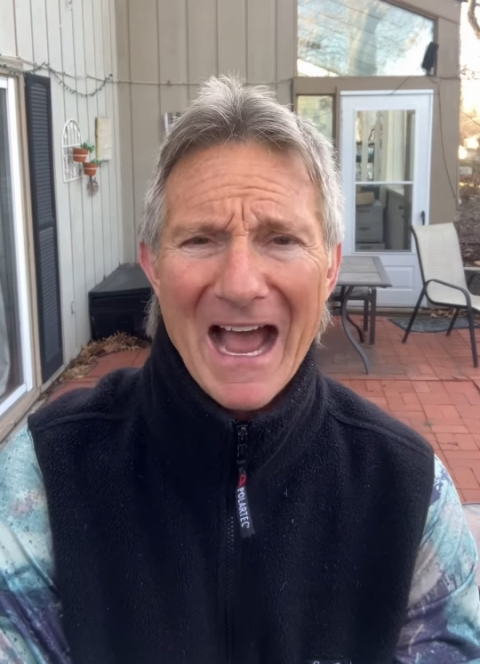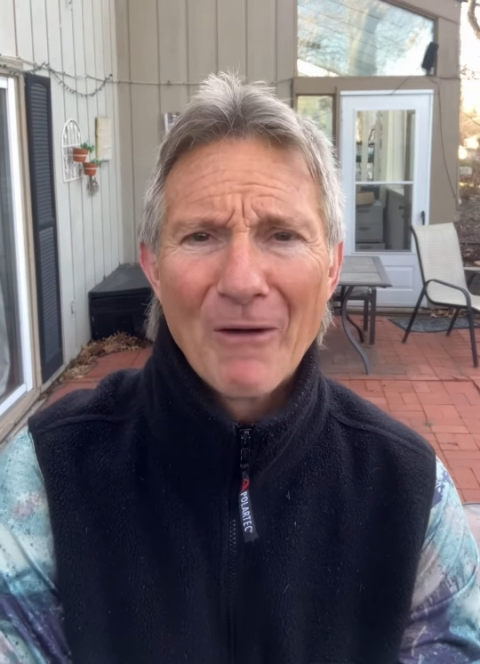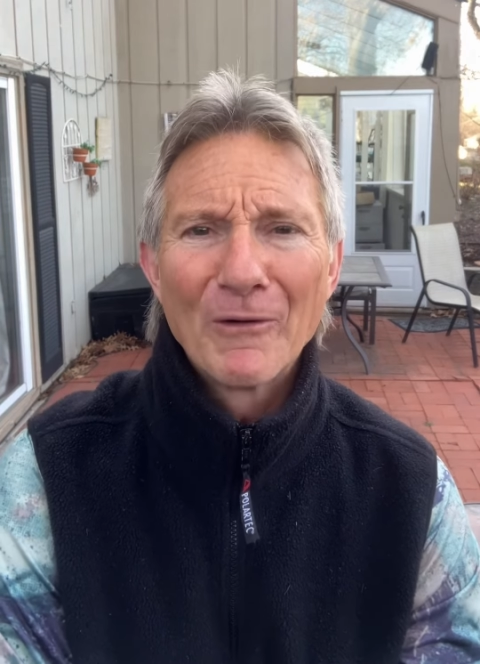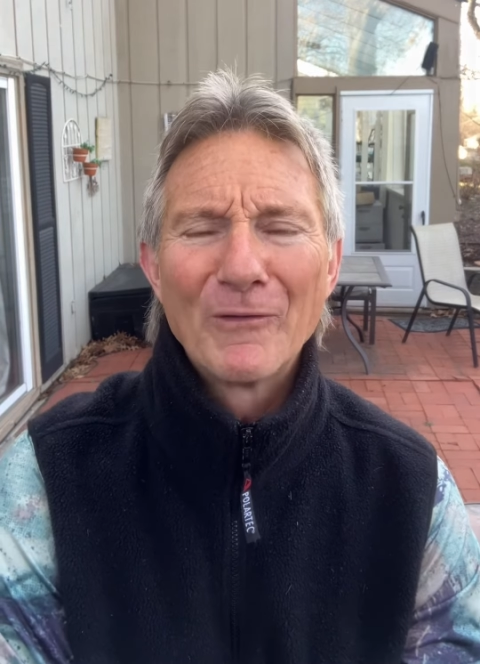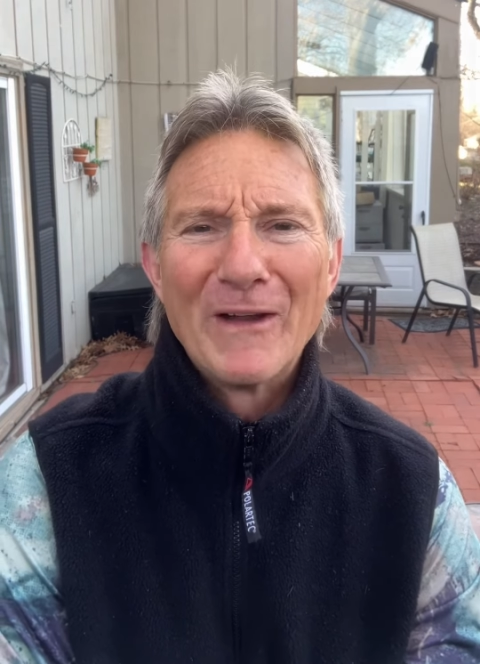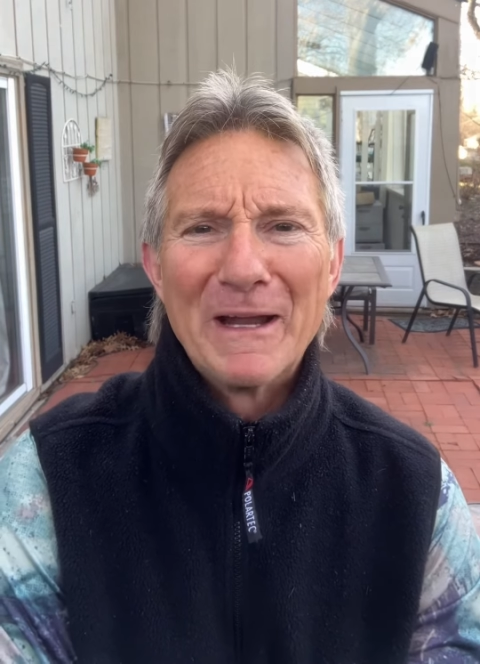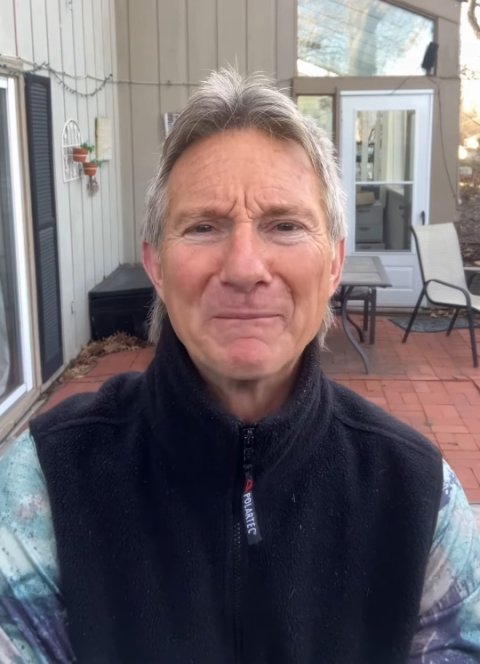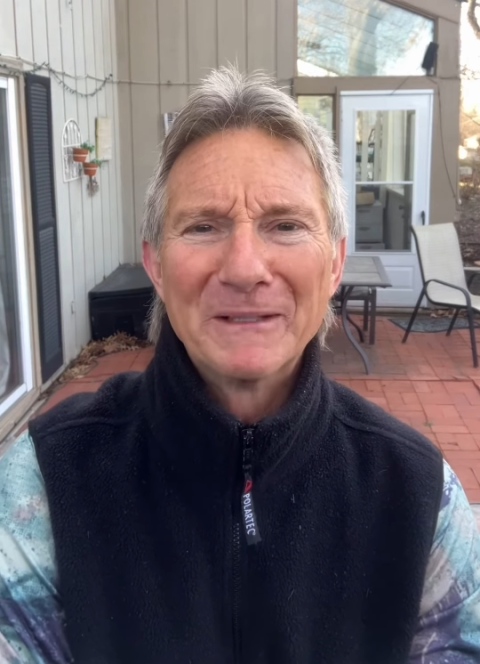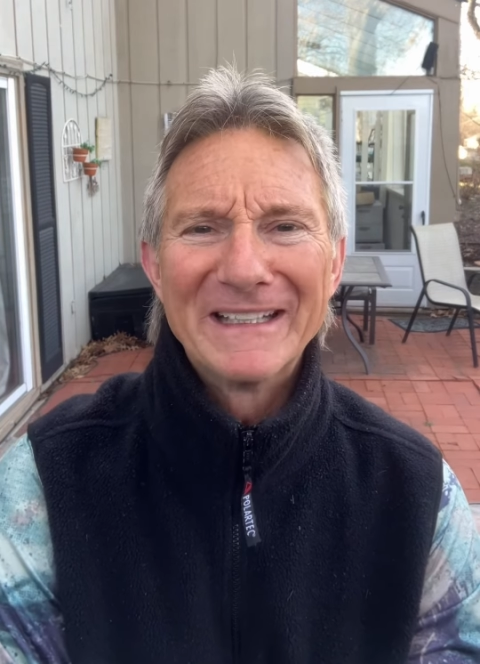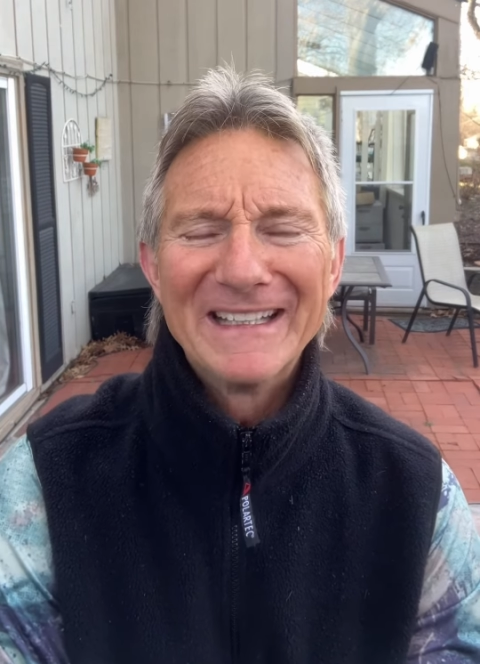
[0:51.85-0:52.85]
our
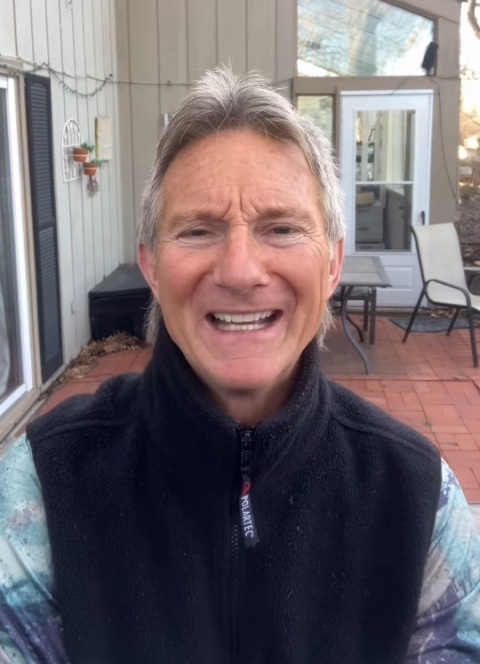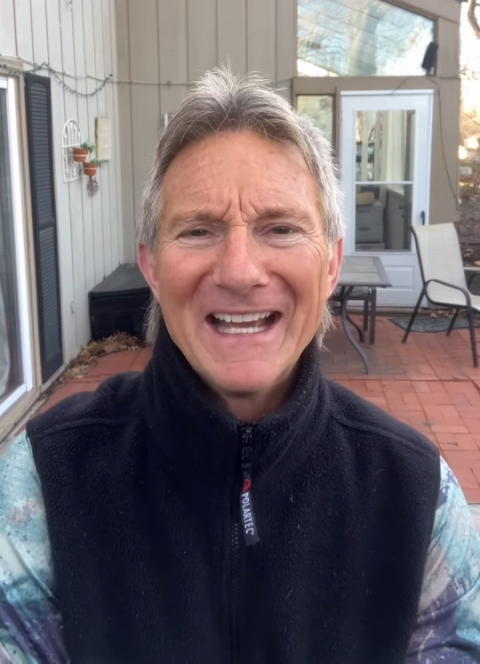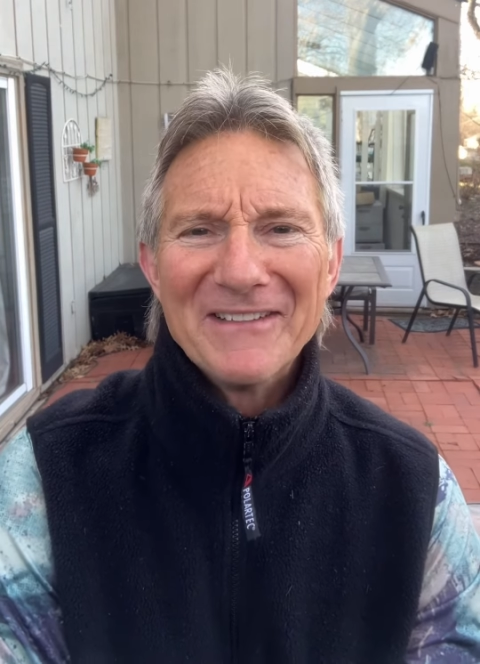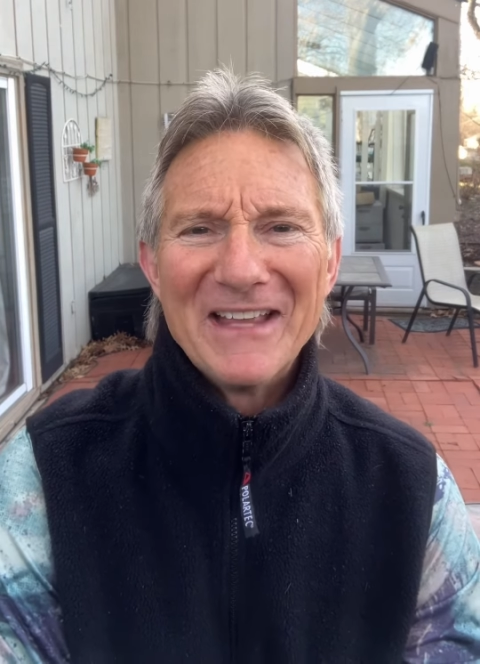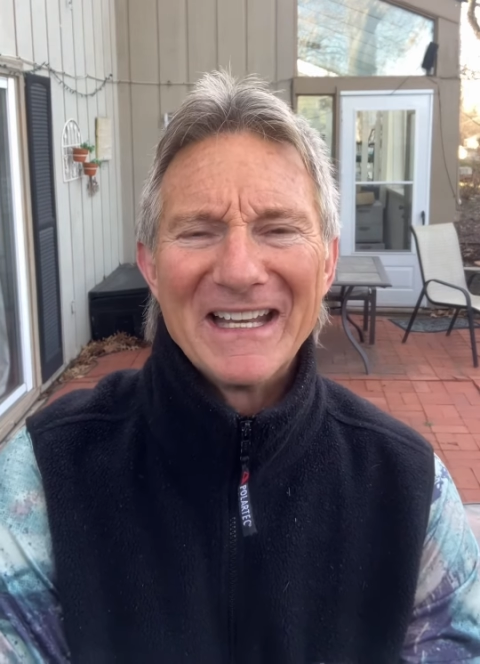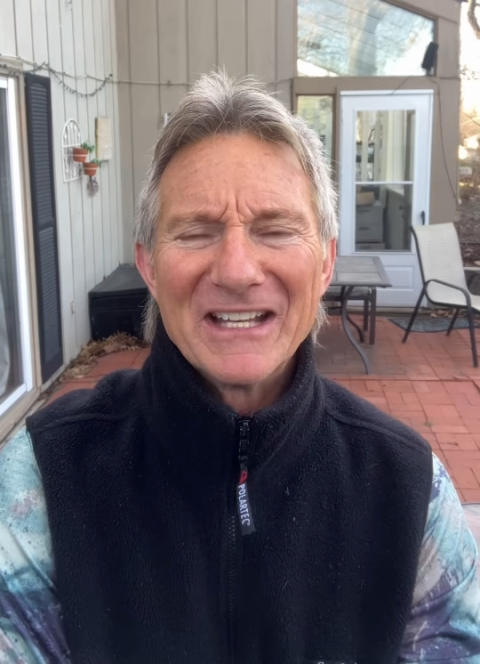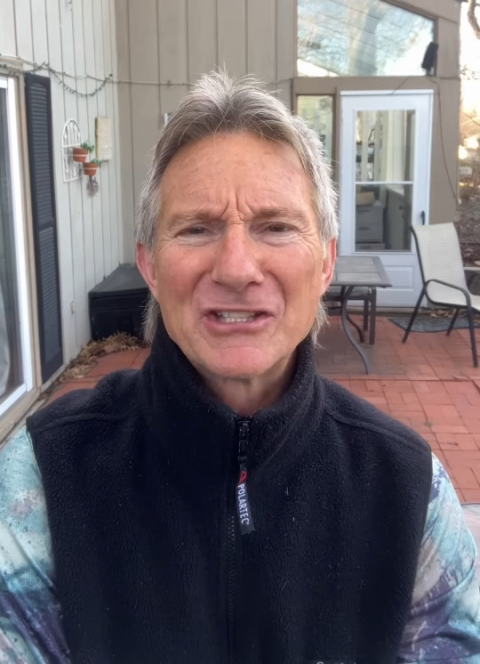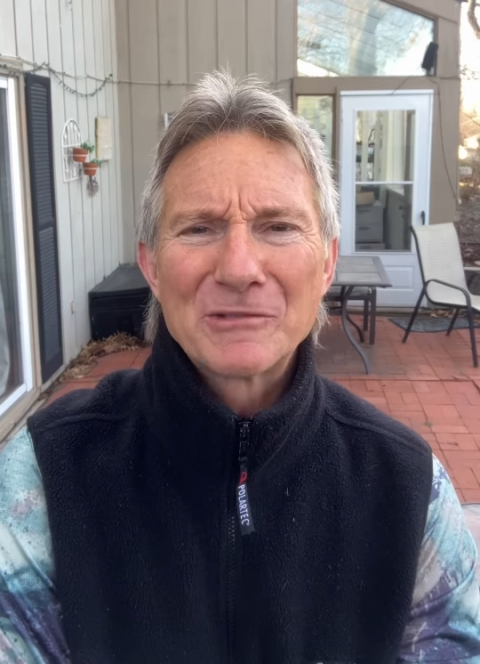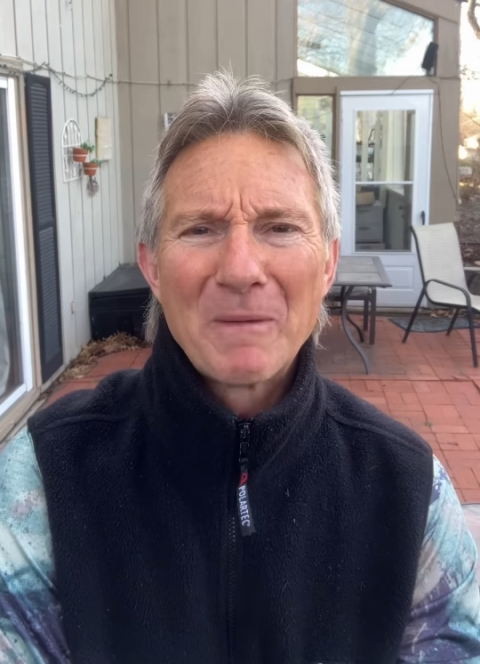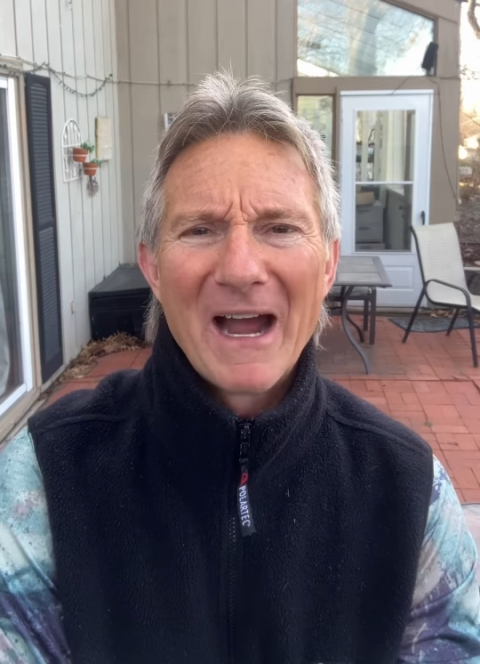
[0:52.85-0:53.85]
family, that in
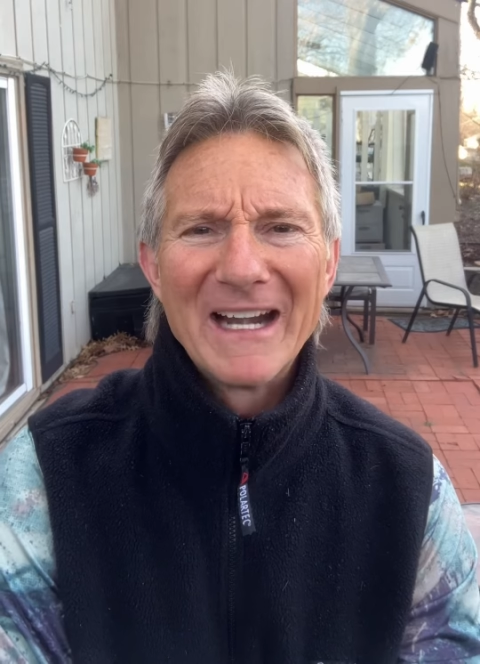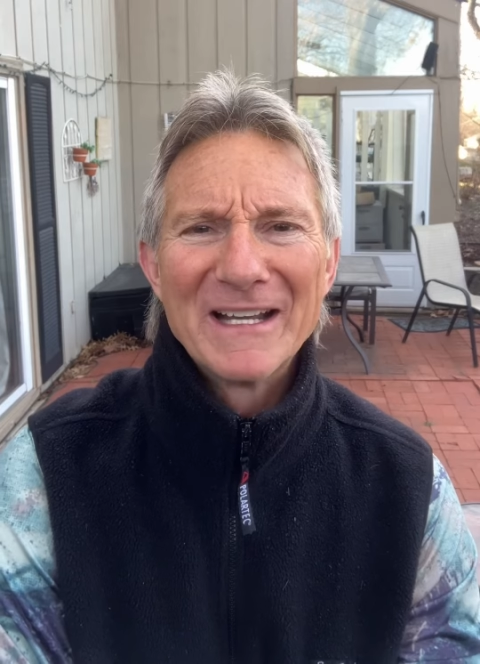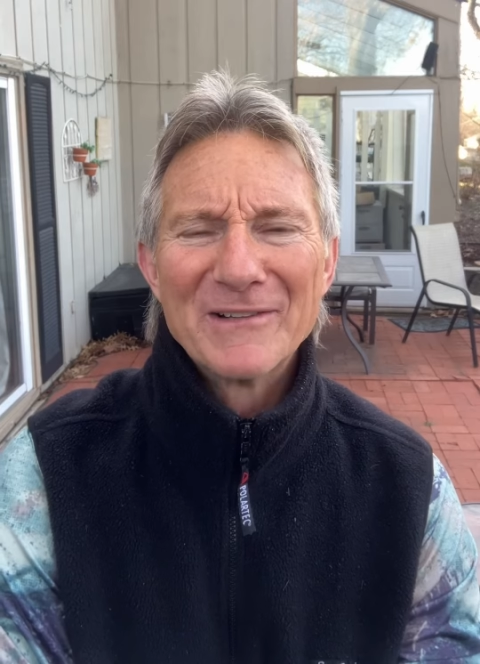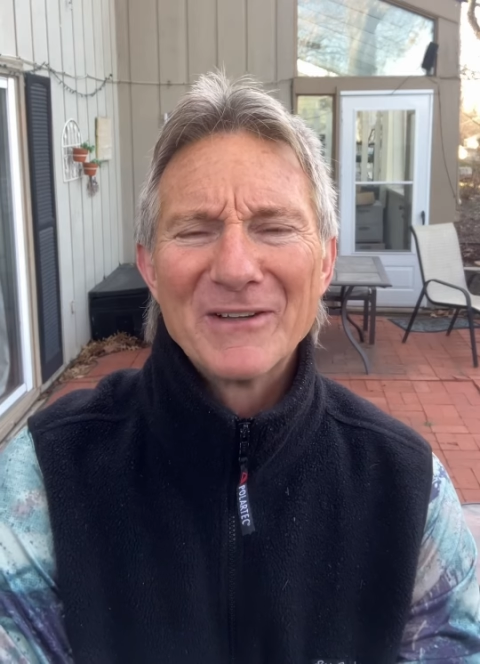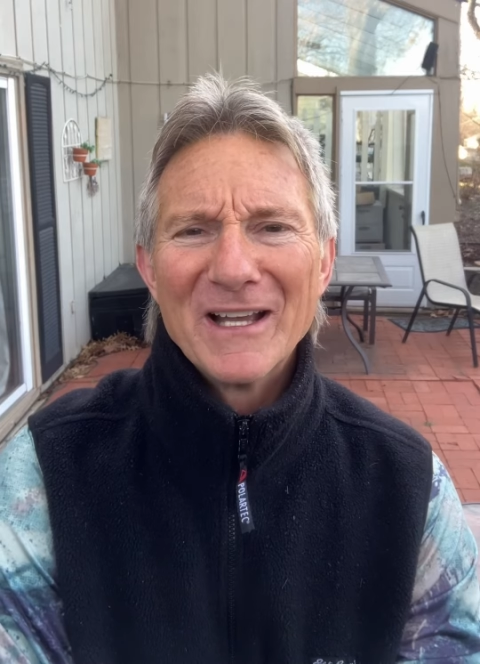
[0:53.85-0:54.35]
spite of